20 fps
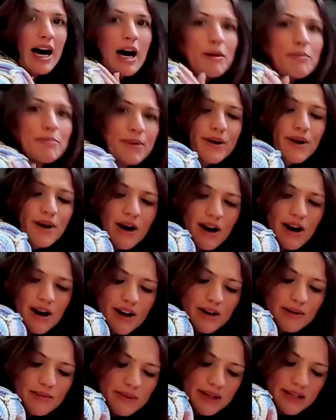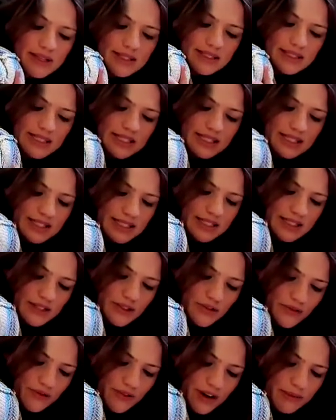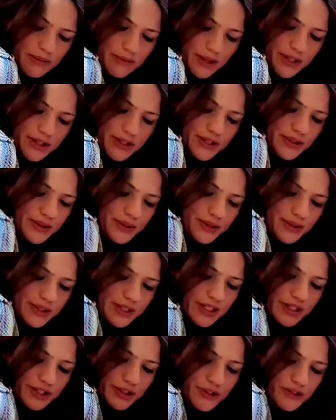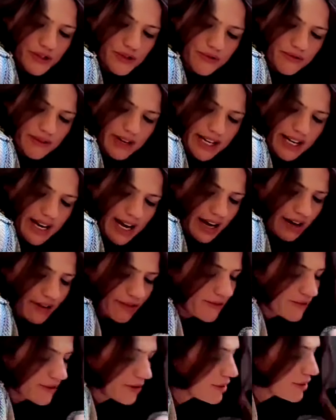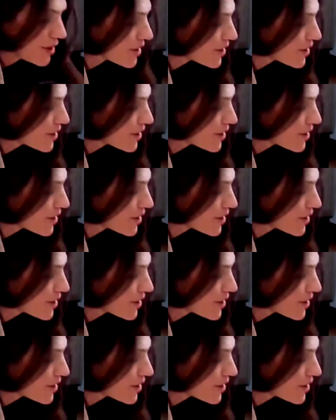upper arm distance from your shoulder, straight out from